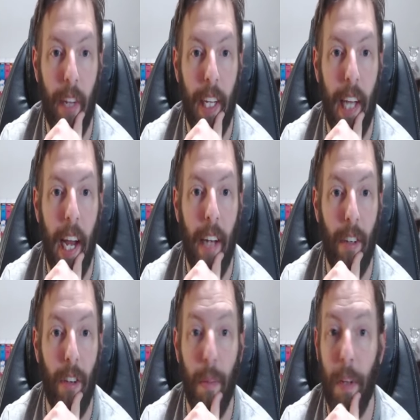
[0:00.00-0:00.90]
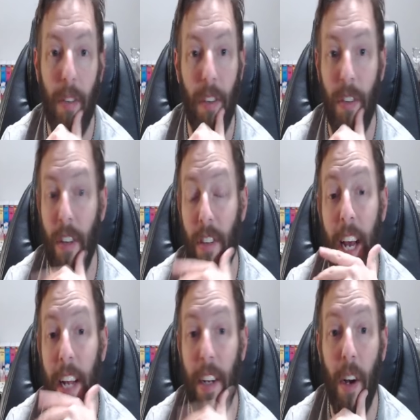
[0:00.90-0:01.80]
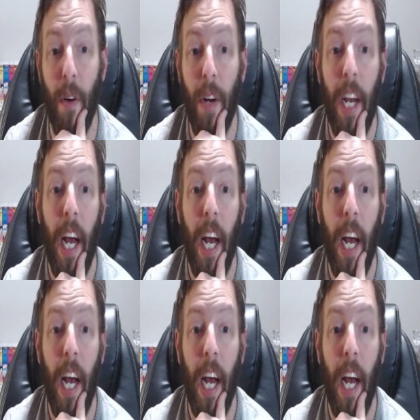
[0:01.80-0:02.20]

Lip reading: like that. And she basically says, yeah, no,